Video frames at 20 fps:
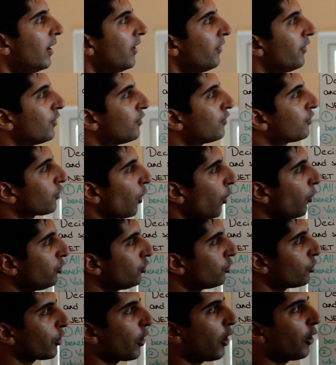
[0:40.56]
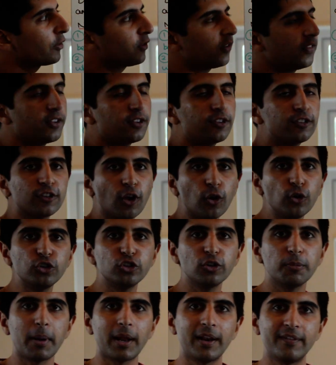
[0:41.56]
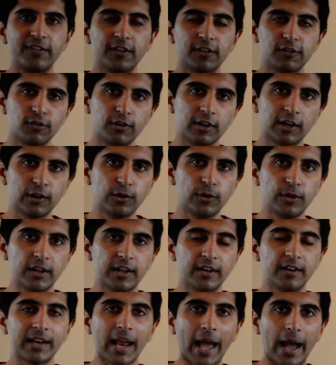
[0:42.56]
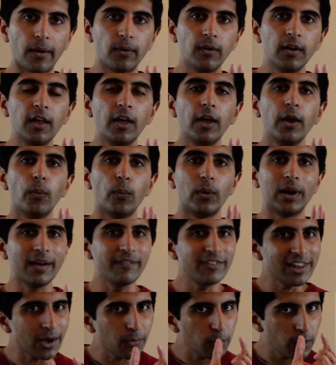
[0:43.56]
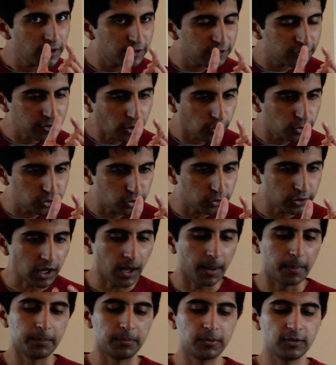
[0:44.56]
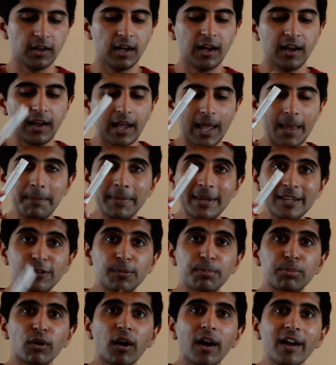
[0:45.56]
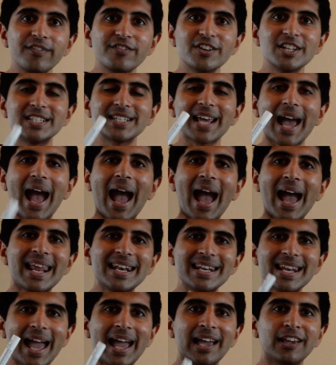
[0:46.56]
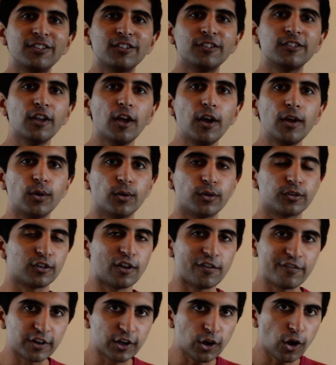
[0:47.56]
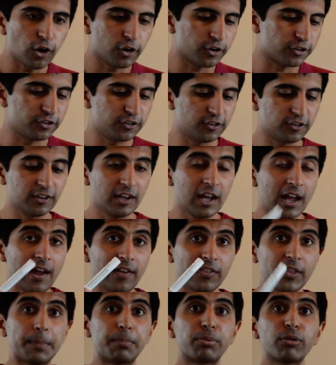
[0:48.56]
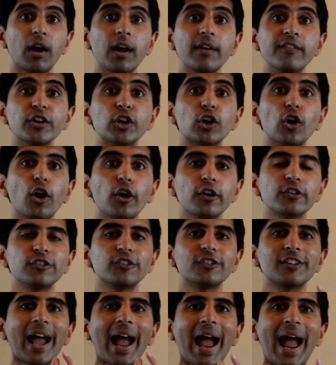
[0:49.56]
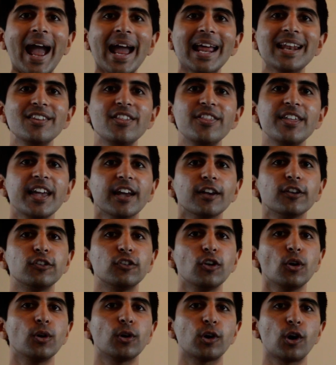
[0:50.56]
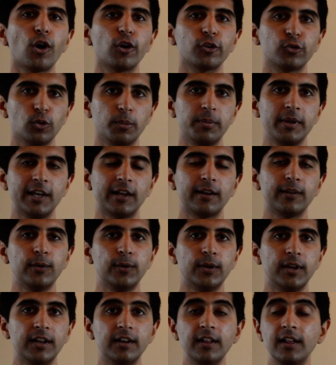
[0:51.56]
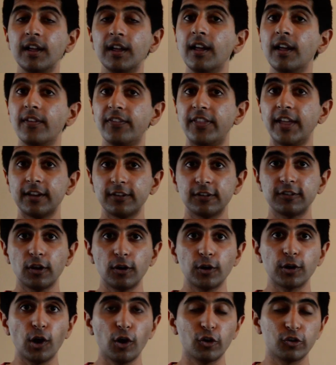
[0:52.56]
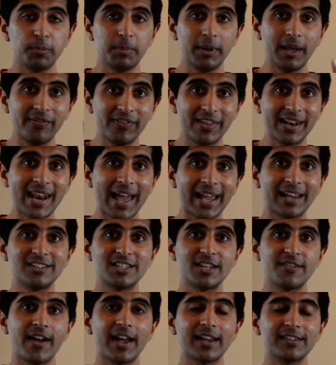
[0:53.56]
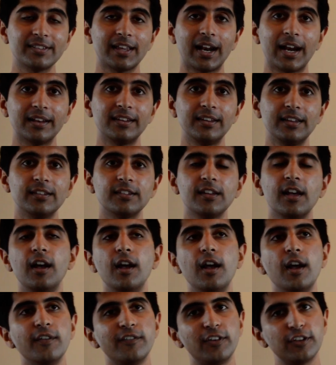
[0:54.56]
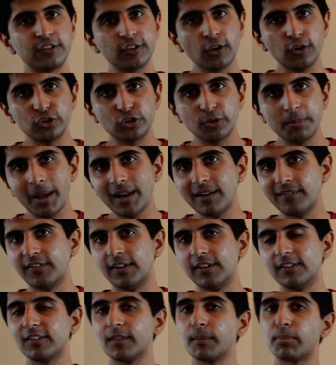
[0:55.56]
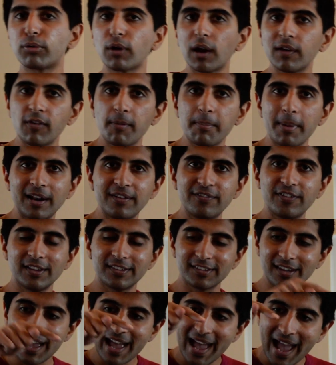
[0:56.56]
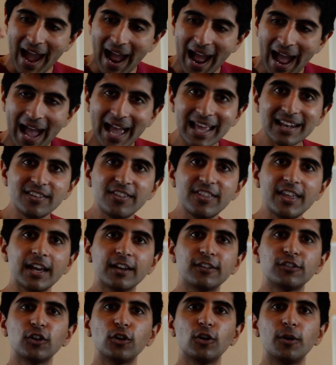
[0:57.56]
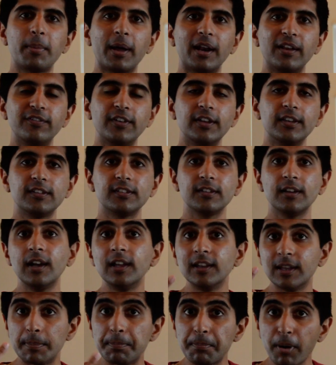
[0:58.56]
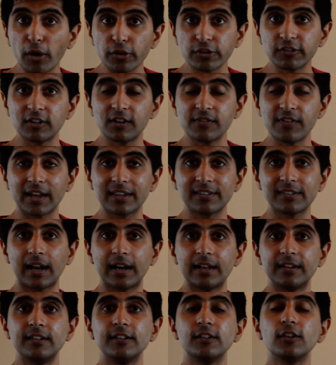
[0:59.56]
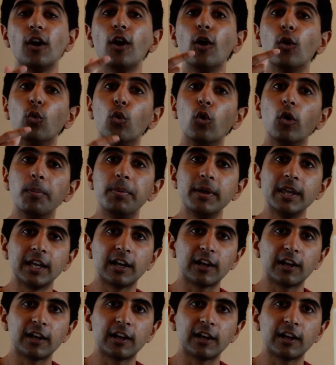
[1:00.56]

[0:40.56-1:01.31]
The social costs and the social benefits are included. Now, whenever that word social comes, it means private and external. So the costs, the private costs and the external costs will be included. The external costs being the negative externalities. For social benefits, the private benefits and the external benefits, the positive externalities, will be